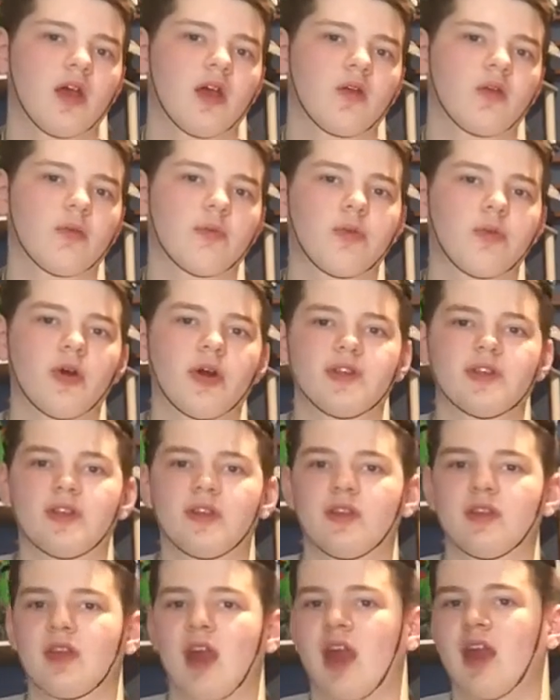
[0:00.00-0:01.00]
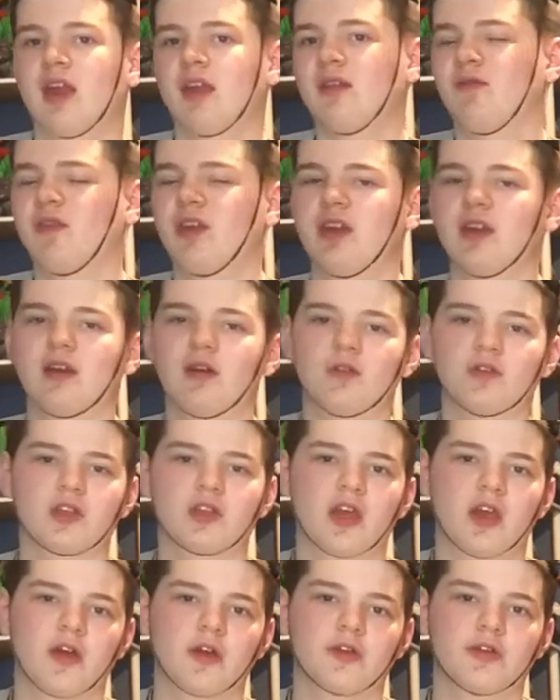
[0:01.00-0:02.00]
replacing Danny DeVito's
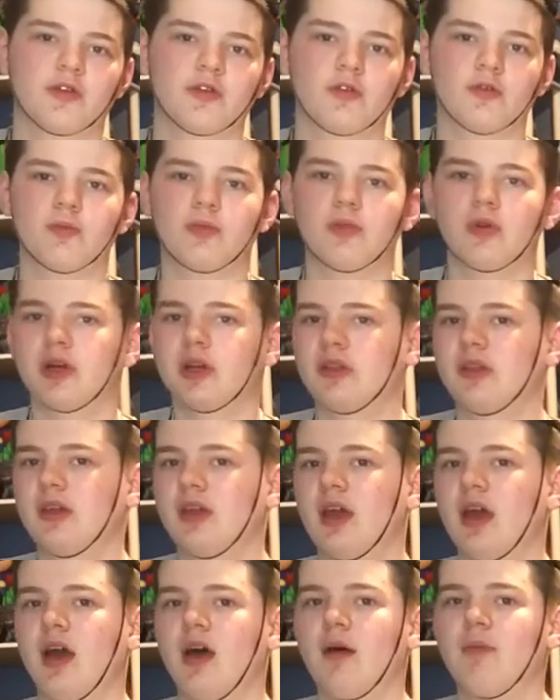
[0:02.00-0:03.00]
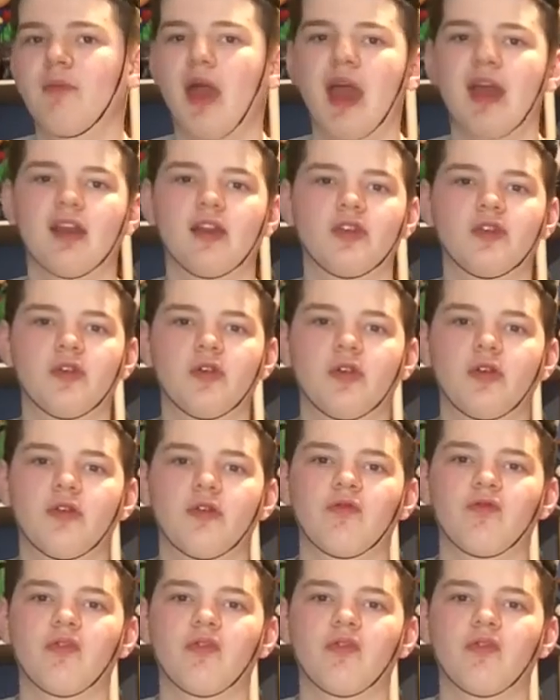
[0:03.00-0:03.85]
character who played the manager